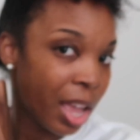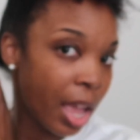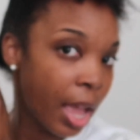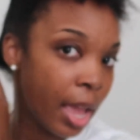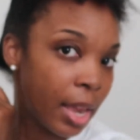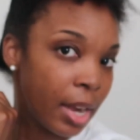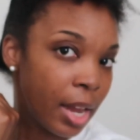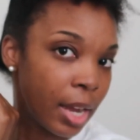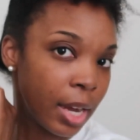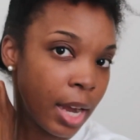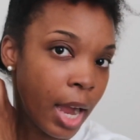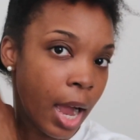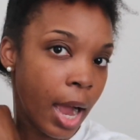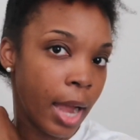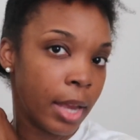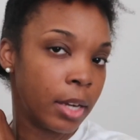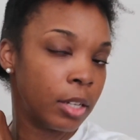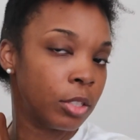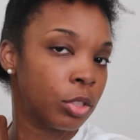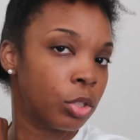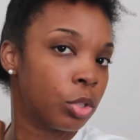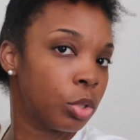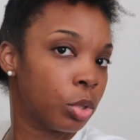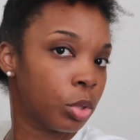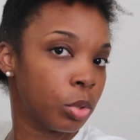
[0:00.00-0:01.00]
And I kind
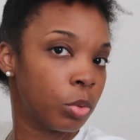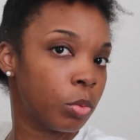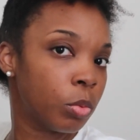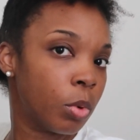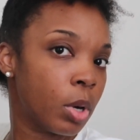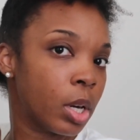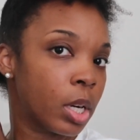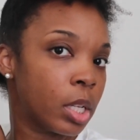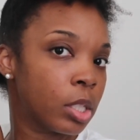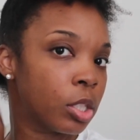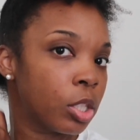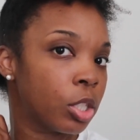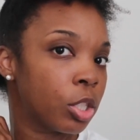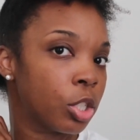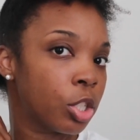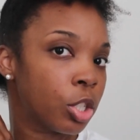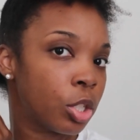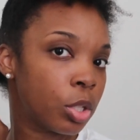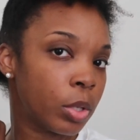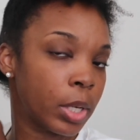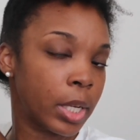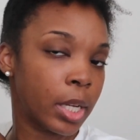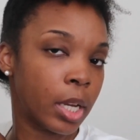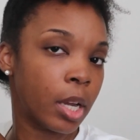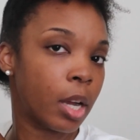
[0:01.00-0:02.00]
of do want it to
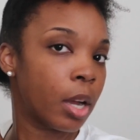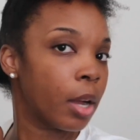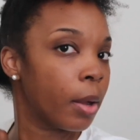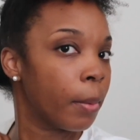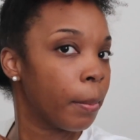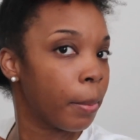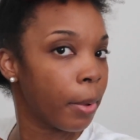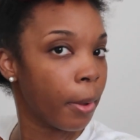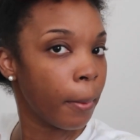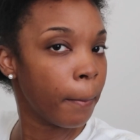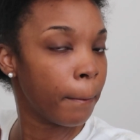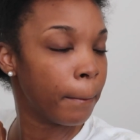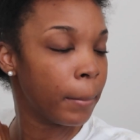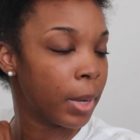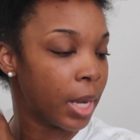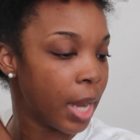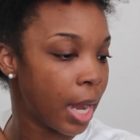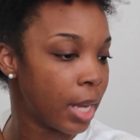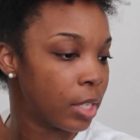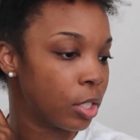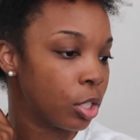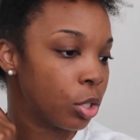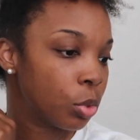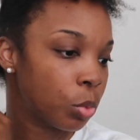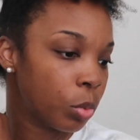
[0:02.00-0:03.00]
shrink up, but
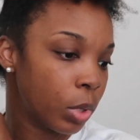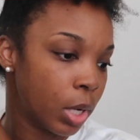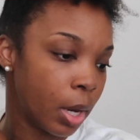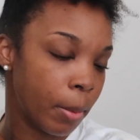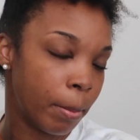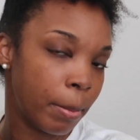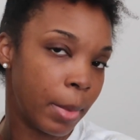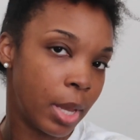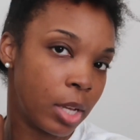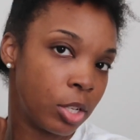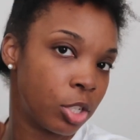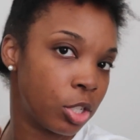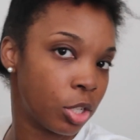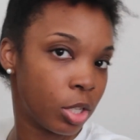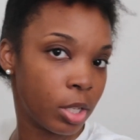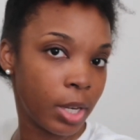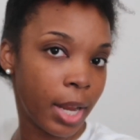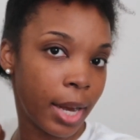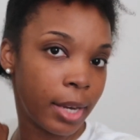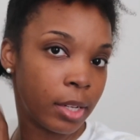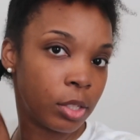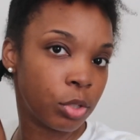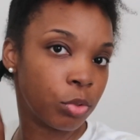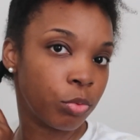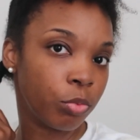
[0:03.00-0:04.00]
I just want to make sure
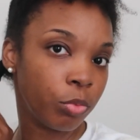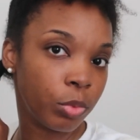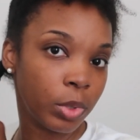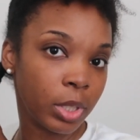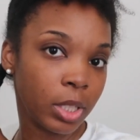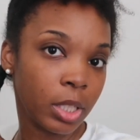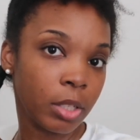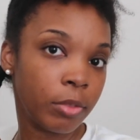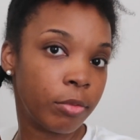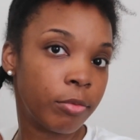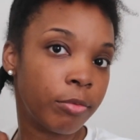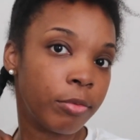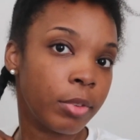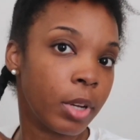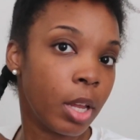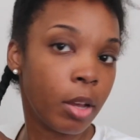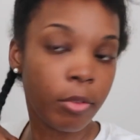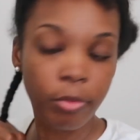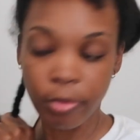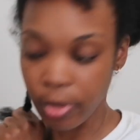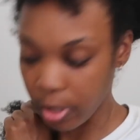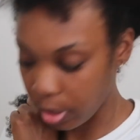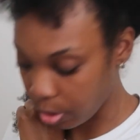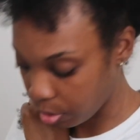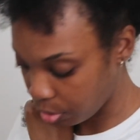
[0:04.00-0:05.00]
that it's really
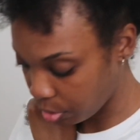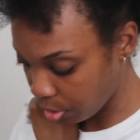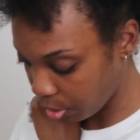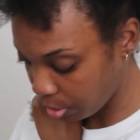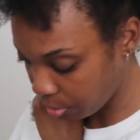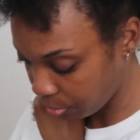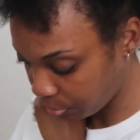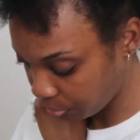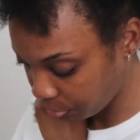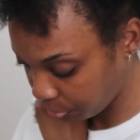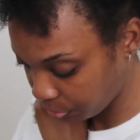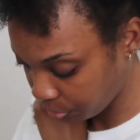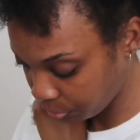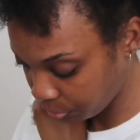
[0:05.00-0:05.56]
fluffy, you know?